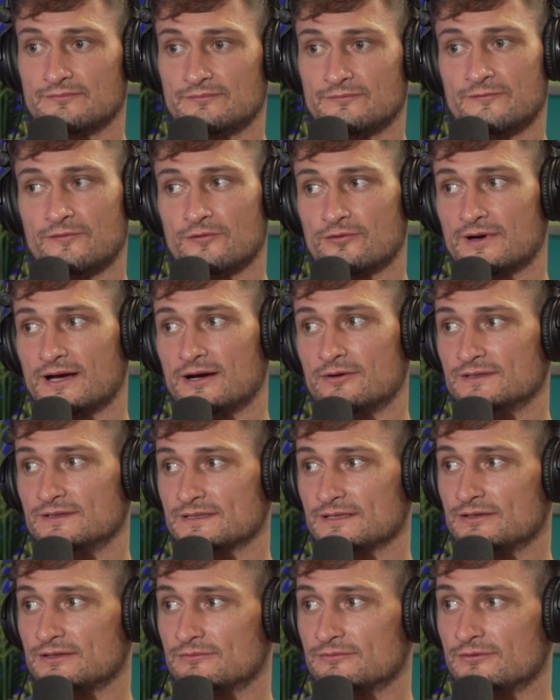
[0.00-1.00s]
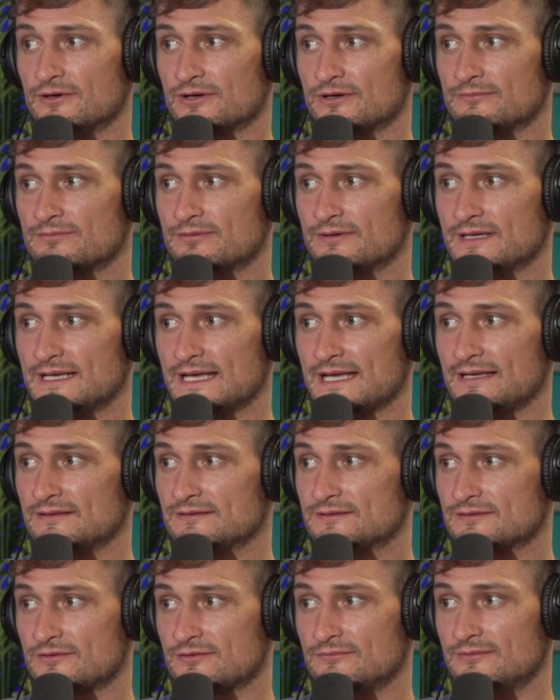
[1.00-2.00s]
four hours underwater per day,
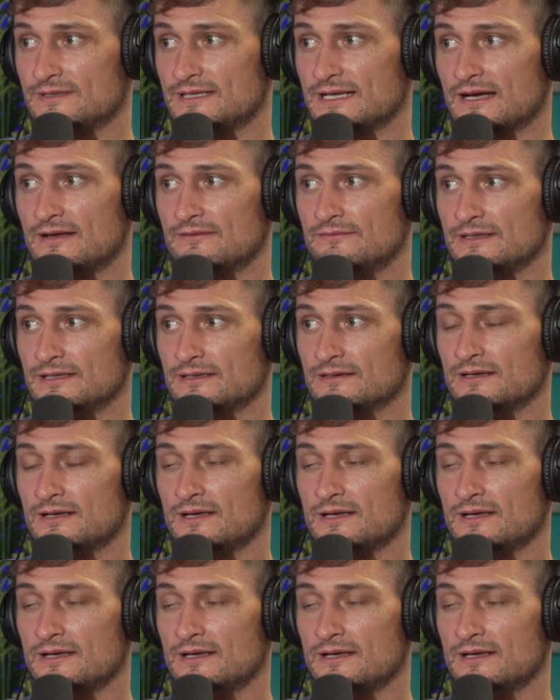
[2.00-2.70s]
scuba diving.